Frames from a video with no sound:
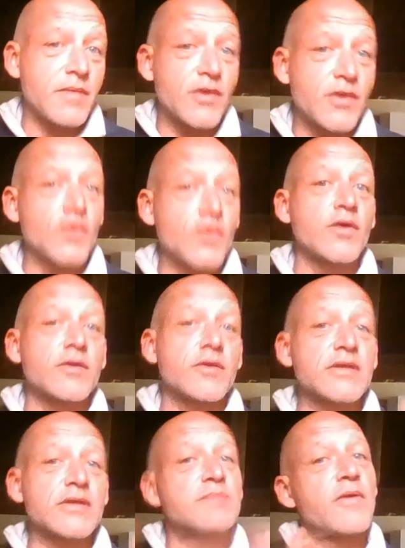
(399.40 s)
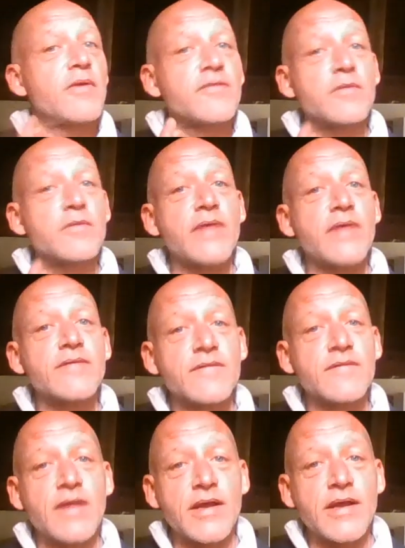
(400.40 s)
who knows? It's possible that's
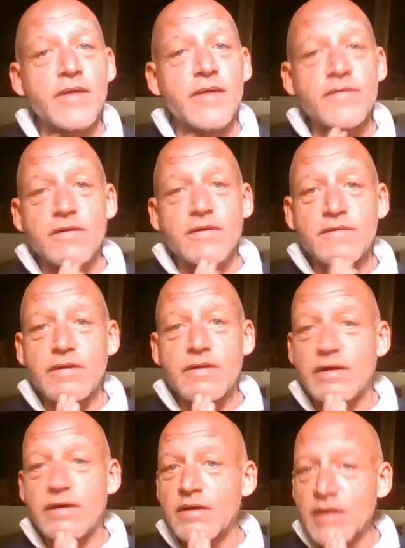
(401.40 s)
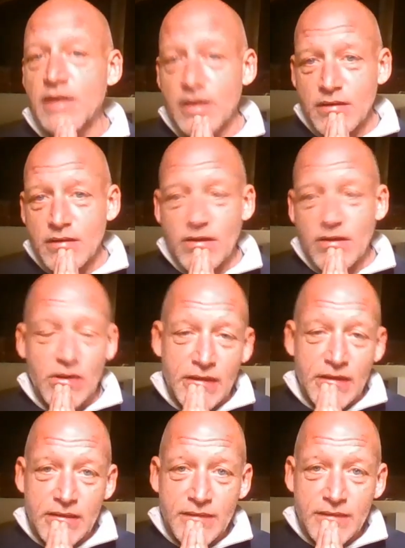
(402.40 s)
exactly how it's going to turn out. God, I
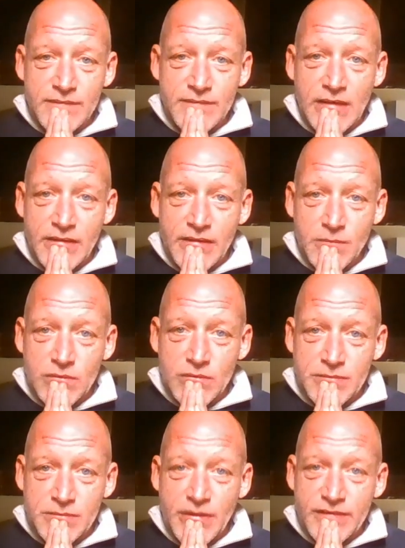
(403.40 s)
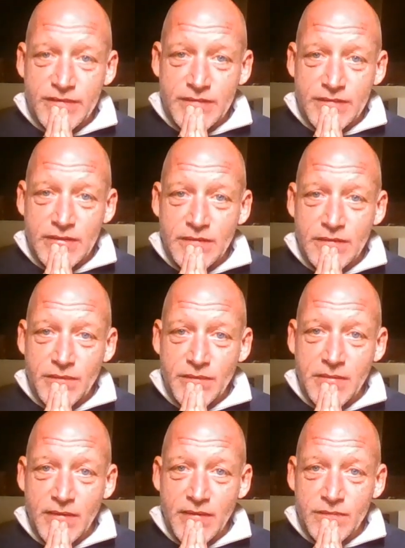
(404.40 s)
can think of nothing more depressing than in 3
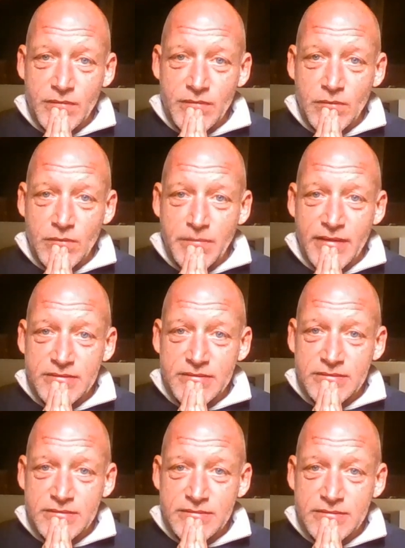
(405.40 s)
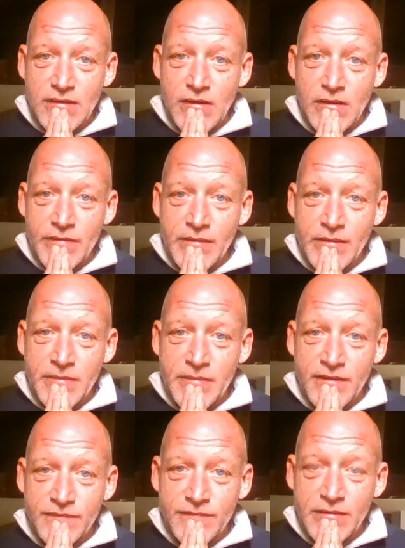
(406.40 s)
months we're all back to arguing
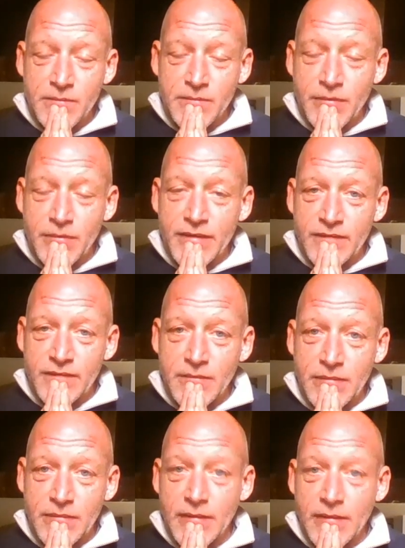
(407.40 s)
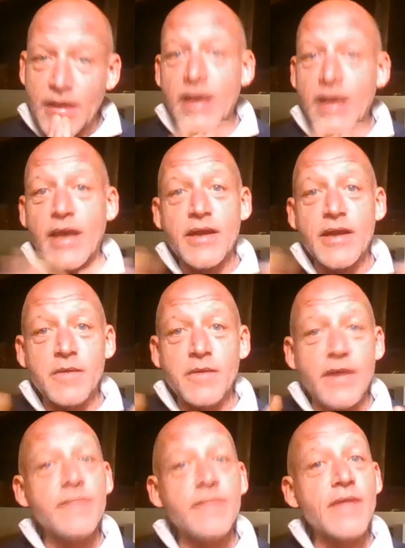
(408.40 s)
about fucking Brexit. But
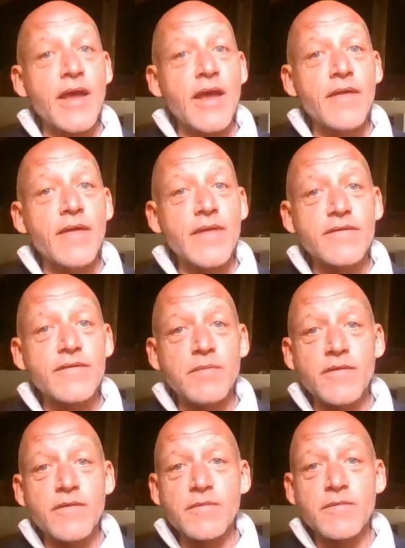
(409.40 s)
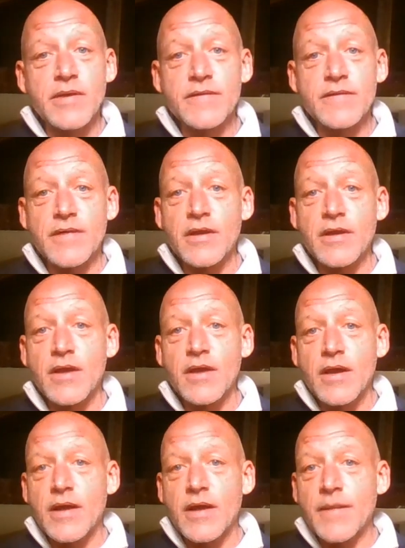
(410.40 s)
anyway, yeah, that's a possibility.
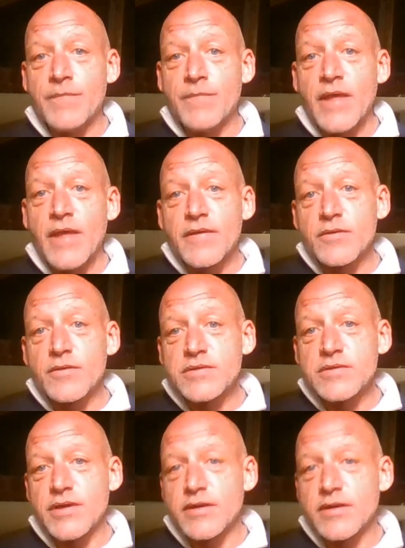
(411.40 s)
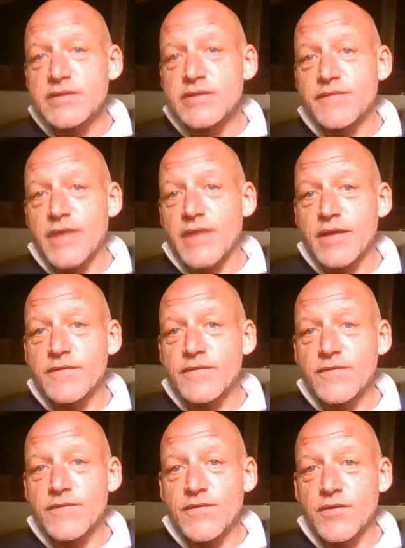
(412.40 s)
The alternative is
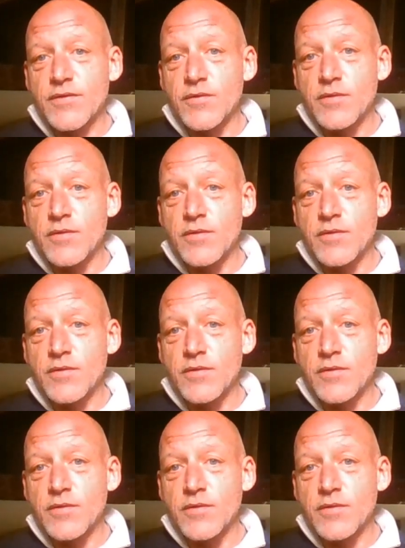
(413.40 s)
to,